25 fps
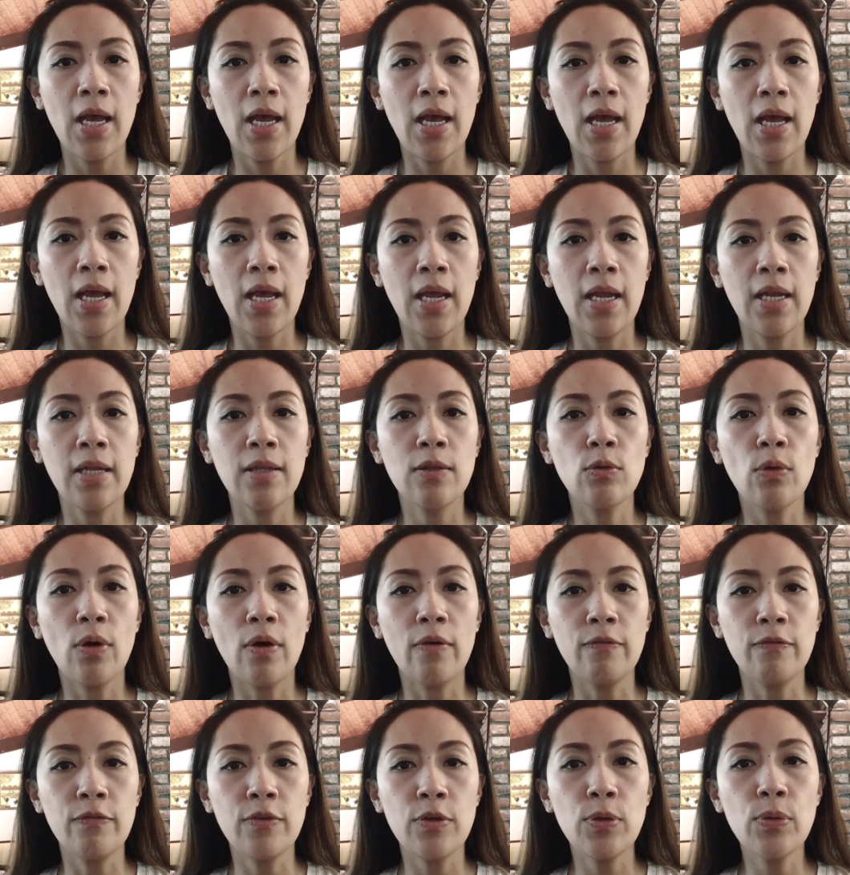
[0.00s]
and to a
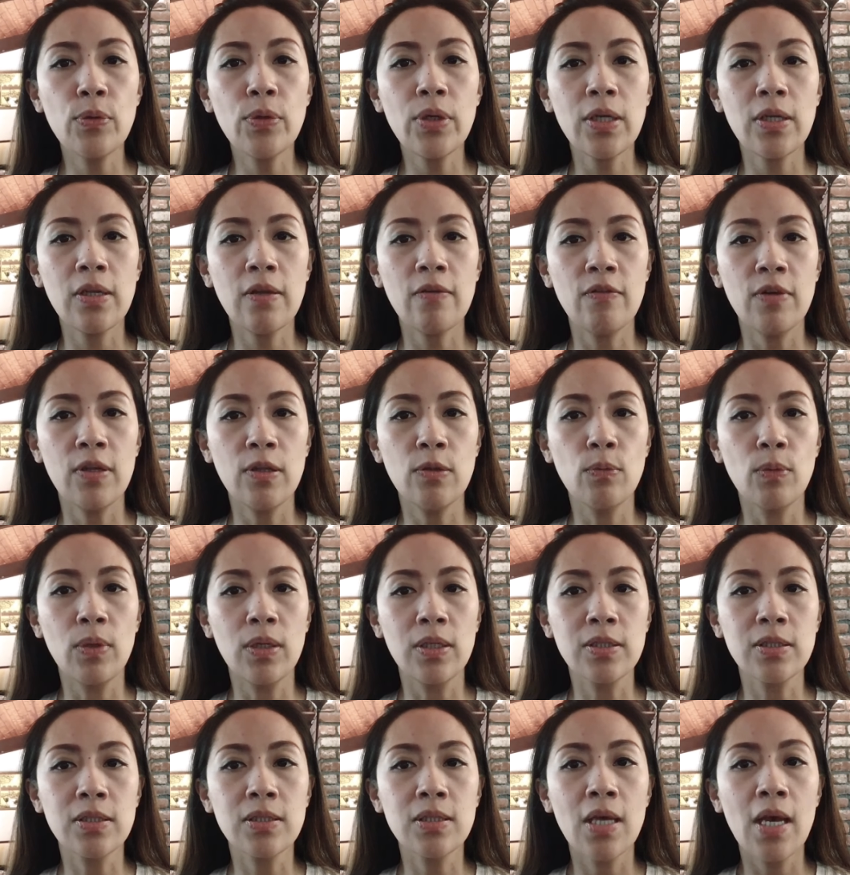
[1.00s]
few
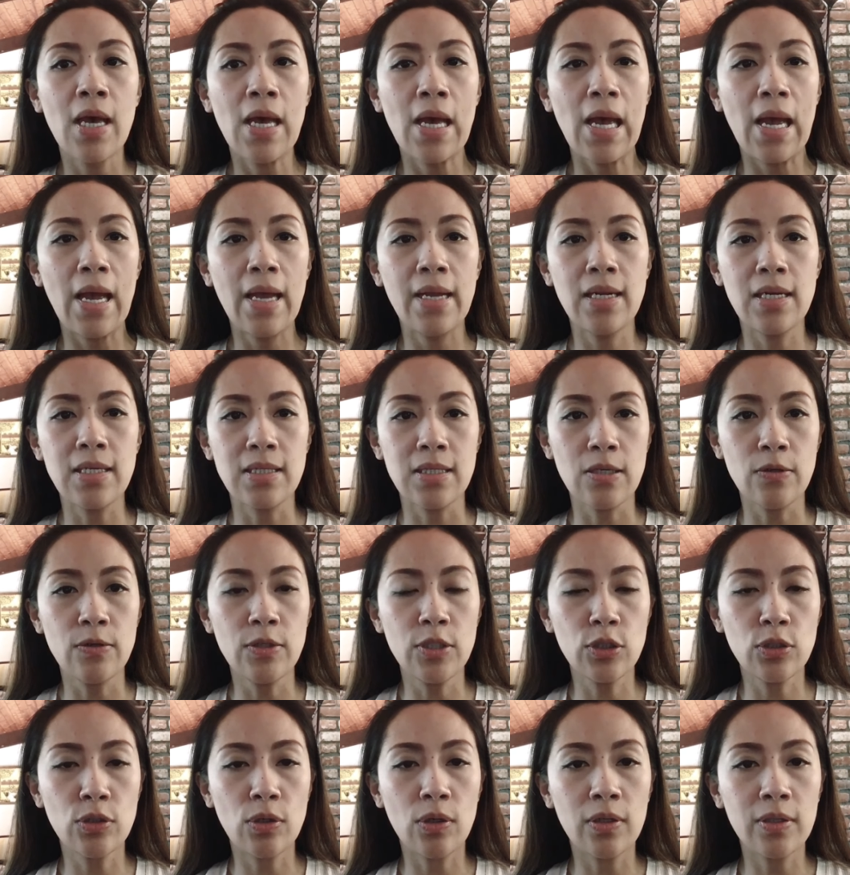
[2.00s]
individuals and as a
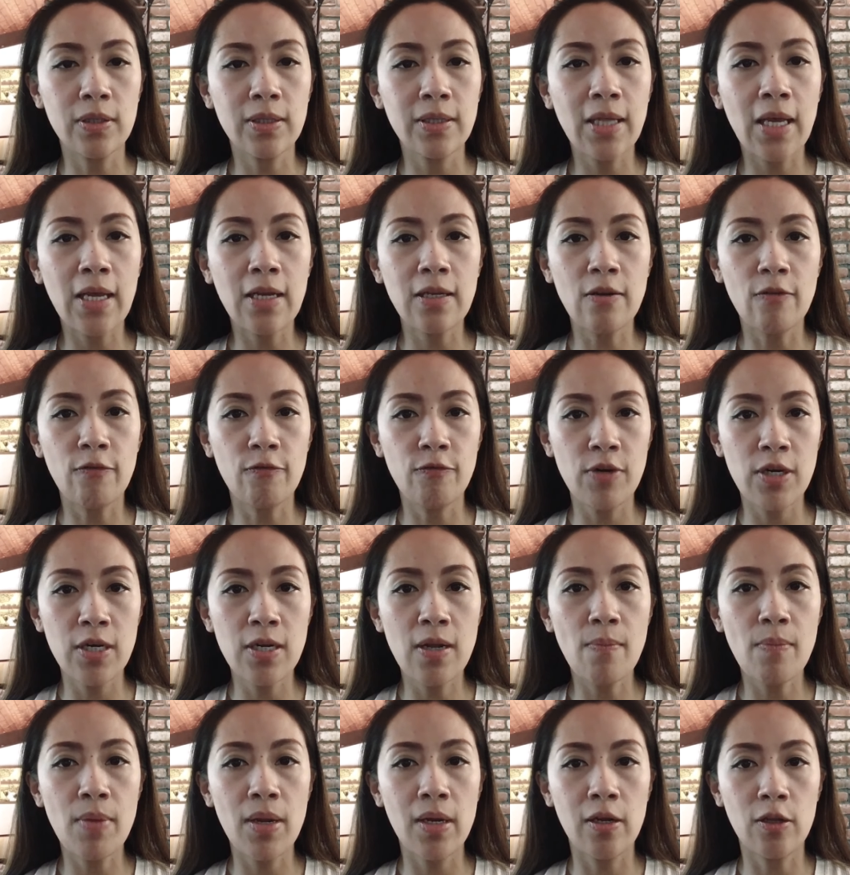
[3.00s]
result take the
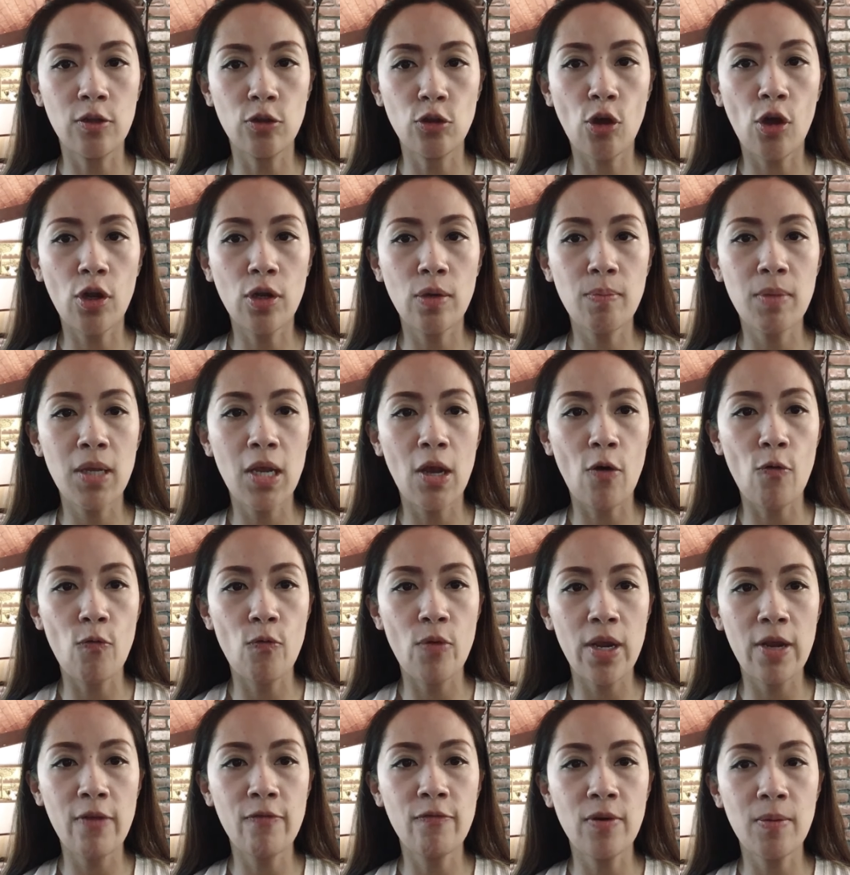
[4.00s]
freedom and autonomy
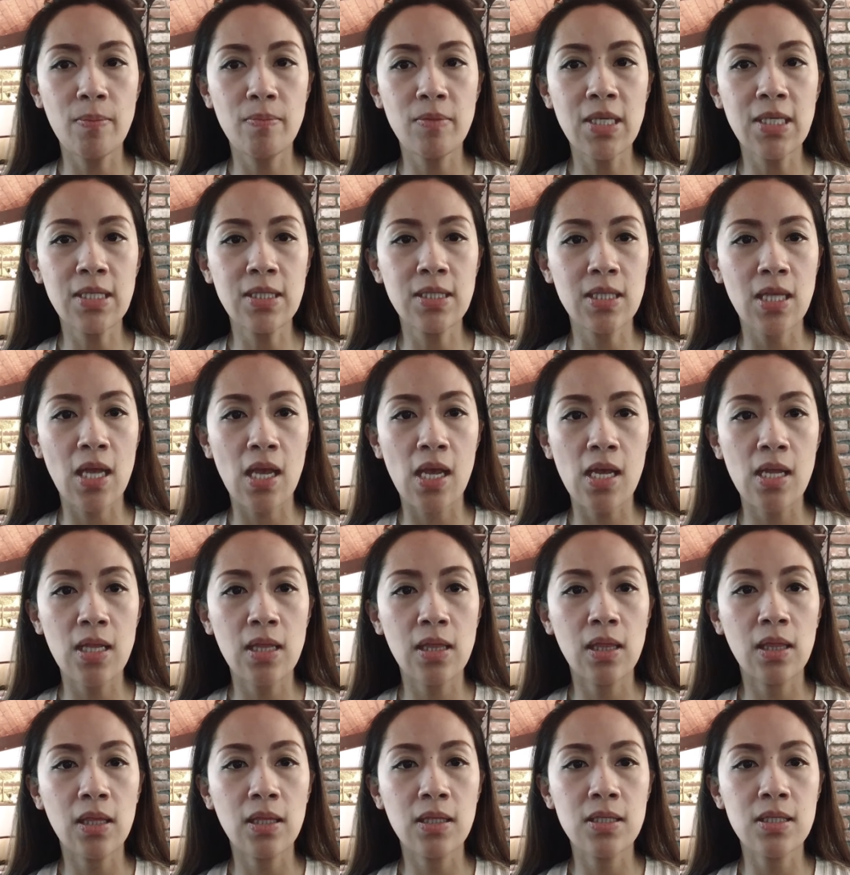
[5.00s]
away from the
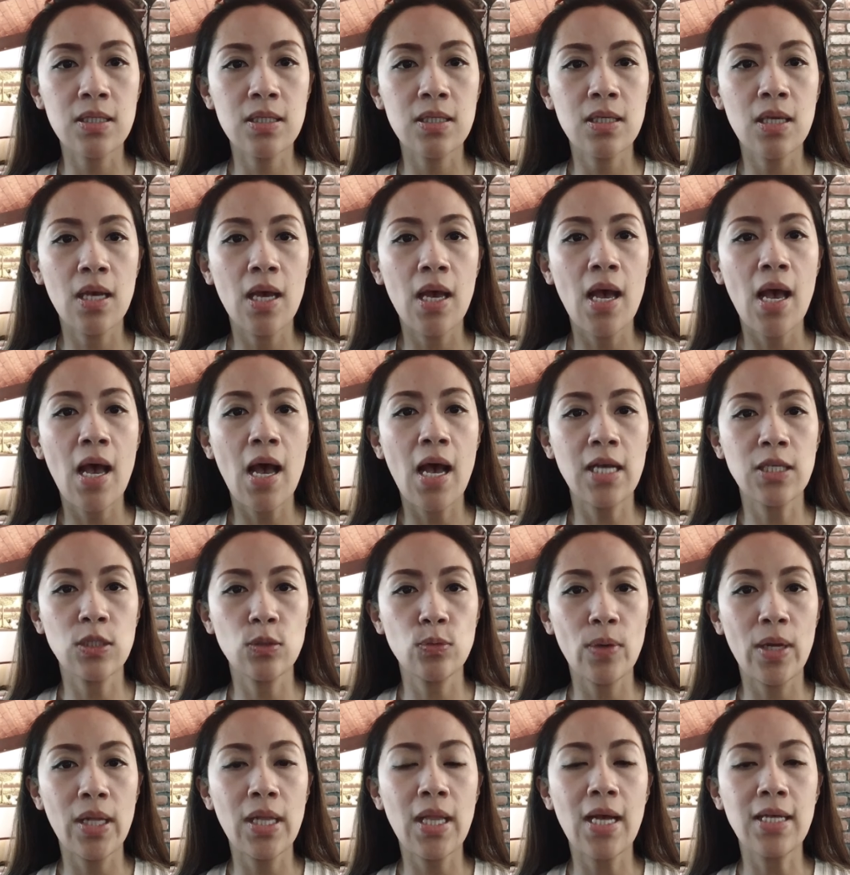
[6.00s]
states as
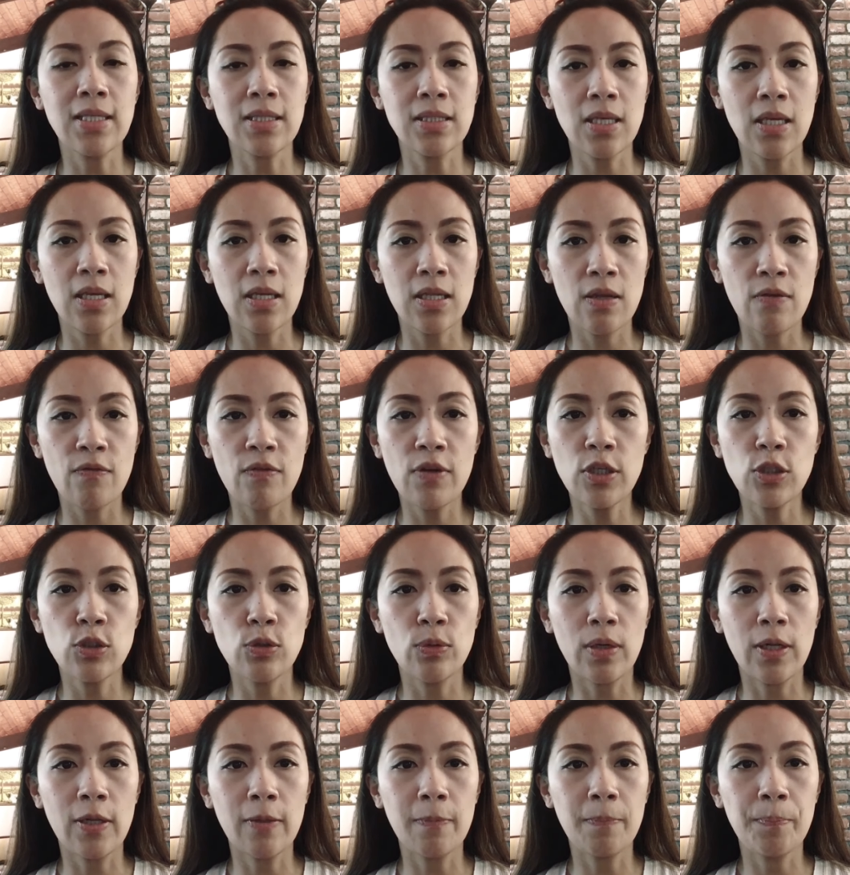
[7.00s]
well as the
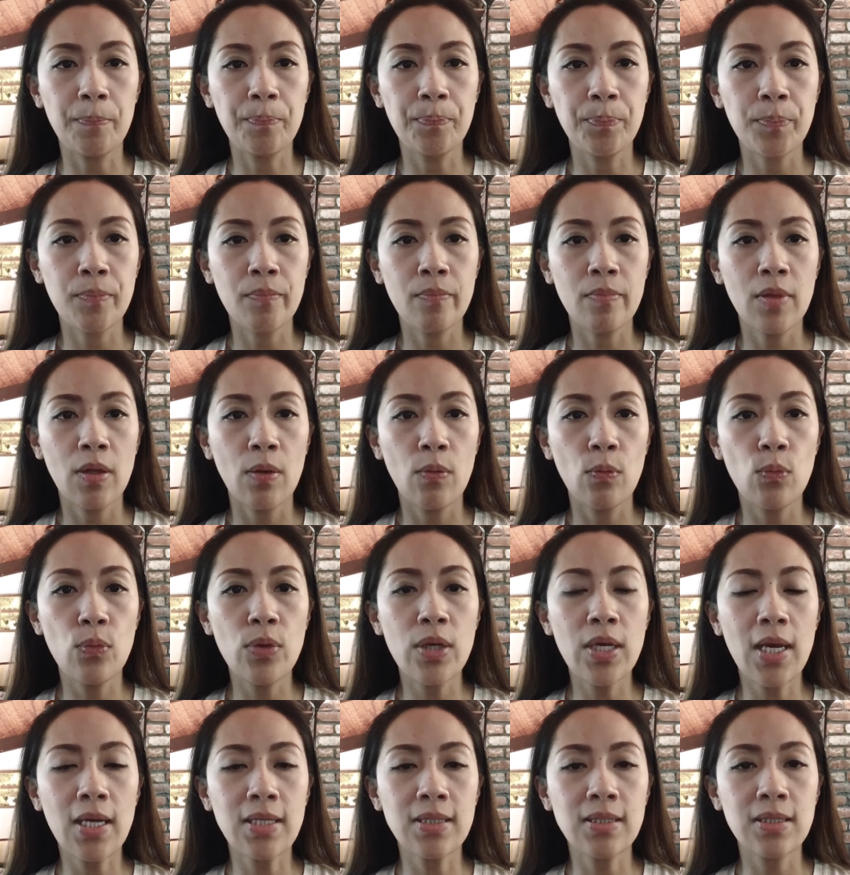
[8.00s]
individual.
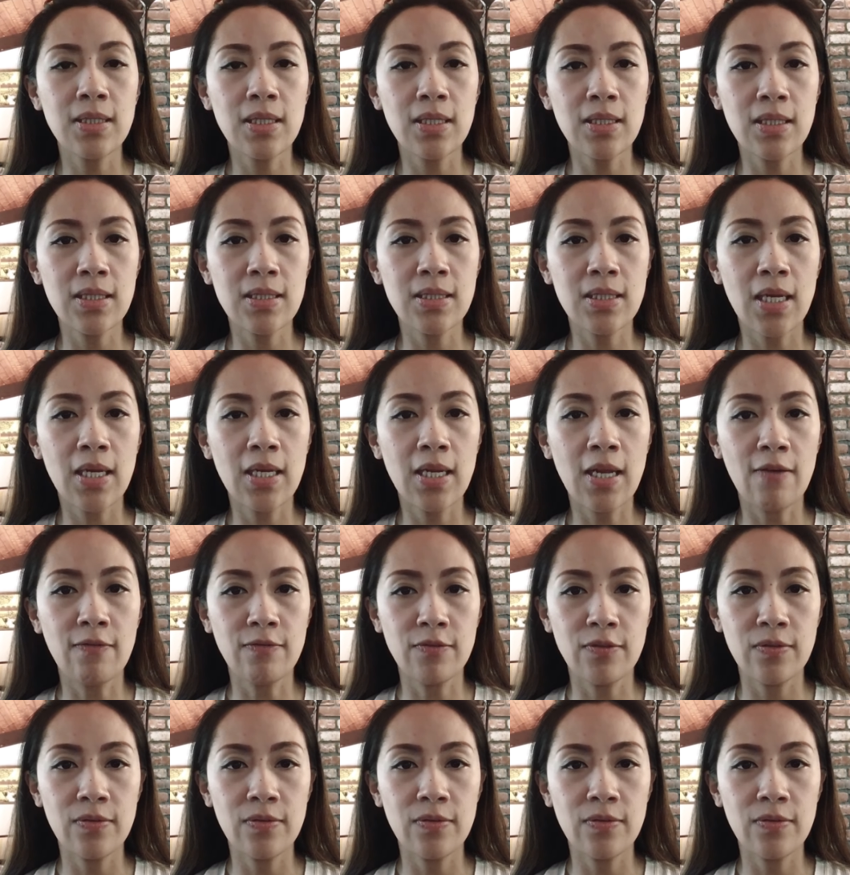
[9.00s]
We as citizens have